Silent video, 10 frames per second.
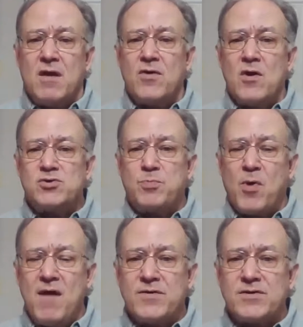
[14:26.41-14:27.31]
those
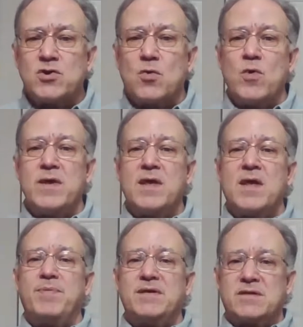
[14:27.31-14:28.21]
profits, we get
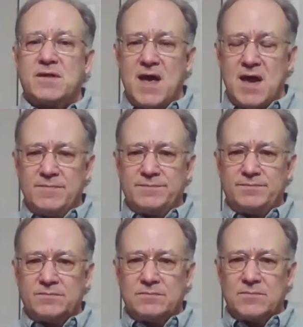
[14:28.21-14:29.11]
a piece of that.
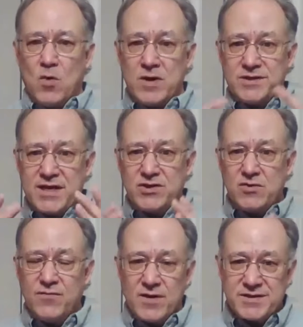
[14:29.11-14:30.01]
What does that do
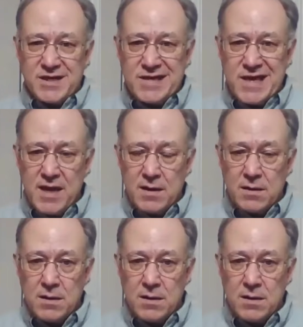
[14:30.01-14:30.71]
for us? Again,